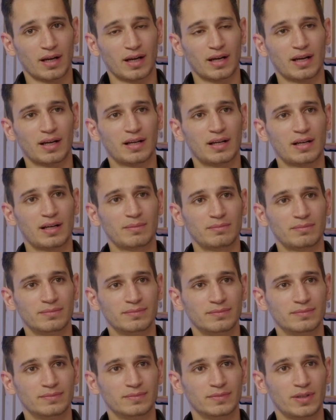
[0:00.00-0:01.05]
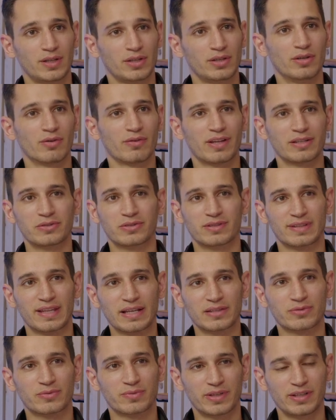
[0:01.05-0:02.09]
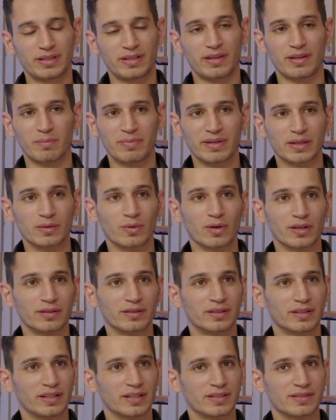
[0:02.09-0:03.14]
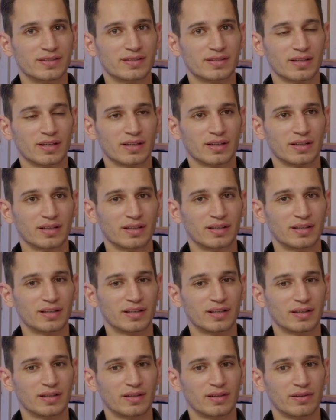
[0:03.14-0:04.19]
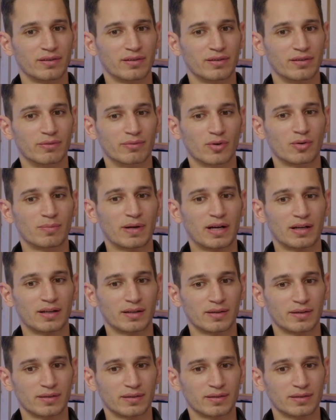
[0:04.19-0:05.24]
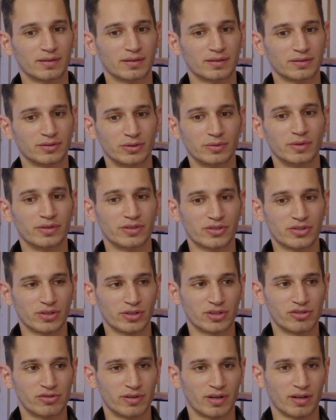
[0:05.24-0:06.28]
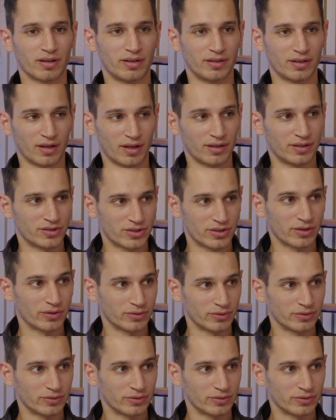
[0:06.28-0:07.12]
That's really the big one is the robot doing the surgery on its own.